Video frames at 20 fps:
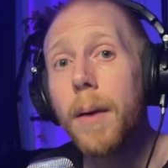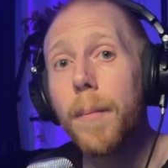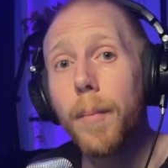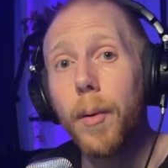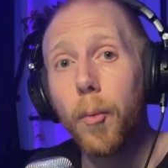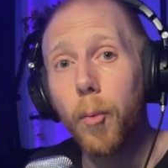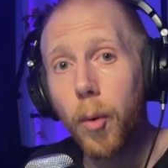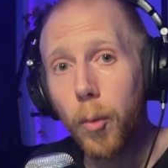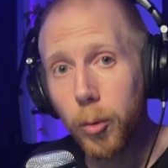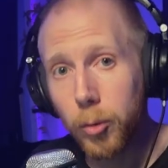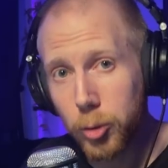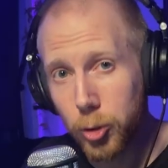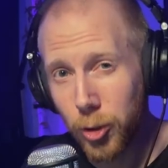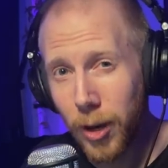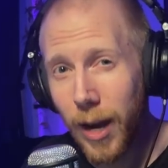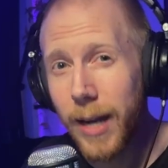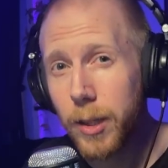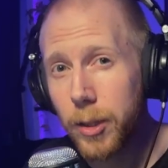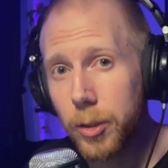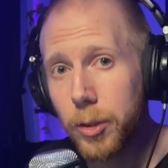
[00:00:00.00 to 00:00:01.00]
but what we're
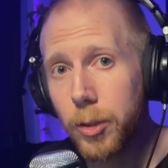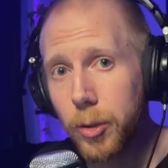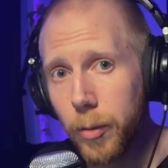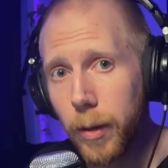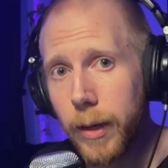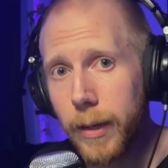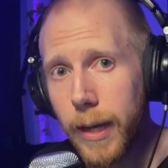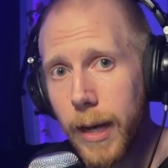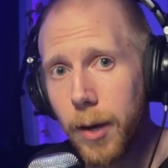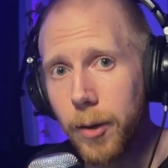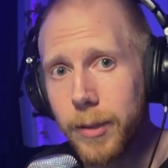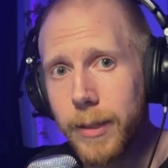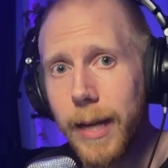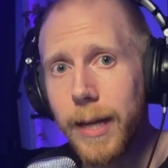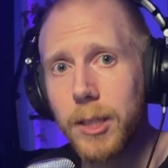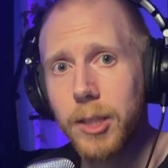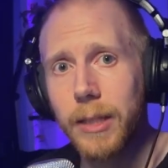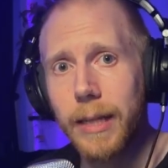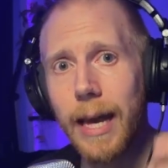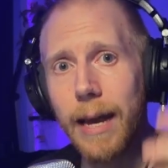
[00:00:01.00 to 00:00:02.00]
trying to do right now is
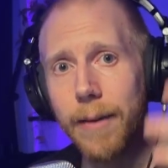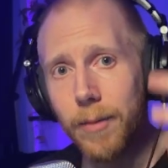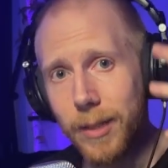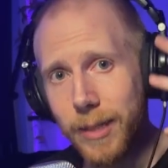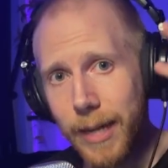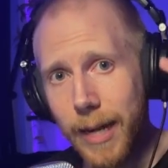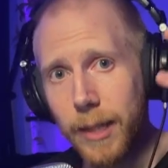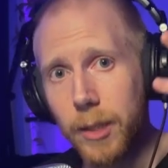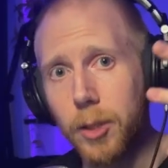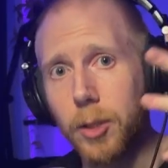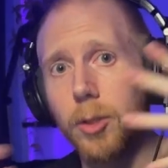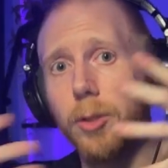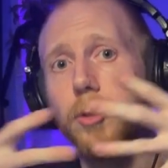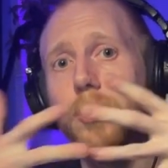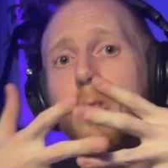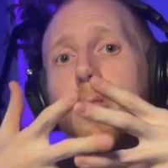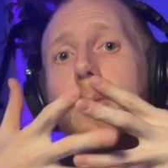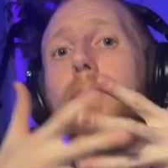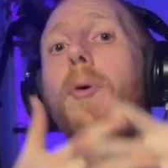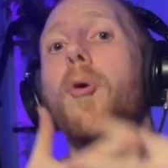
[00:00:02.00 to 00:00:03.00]
actually have the technical
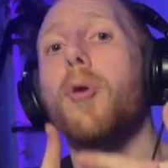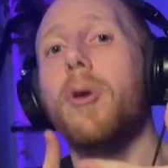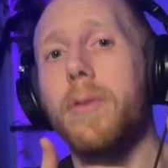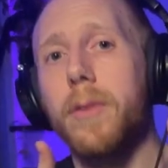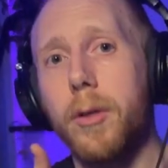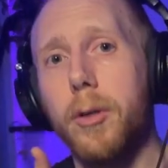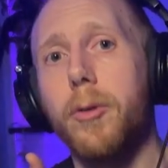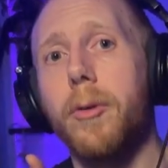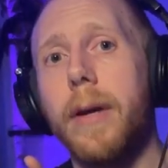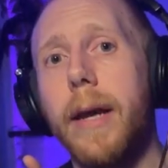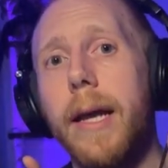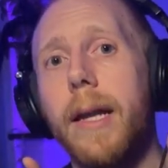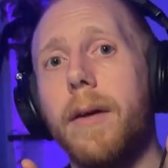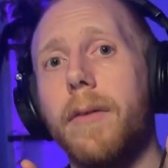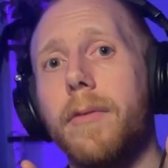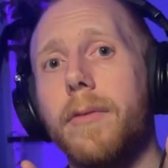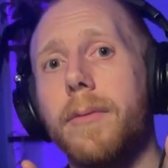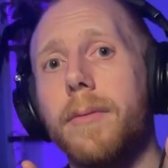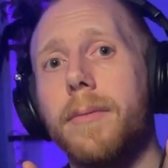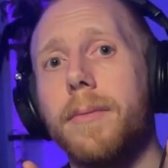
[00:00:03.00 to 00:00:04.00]
support the
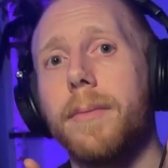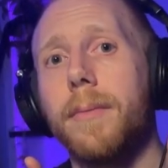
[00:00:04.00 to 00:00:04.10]
creative.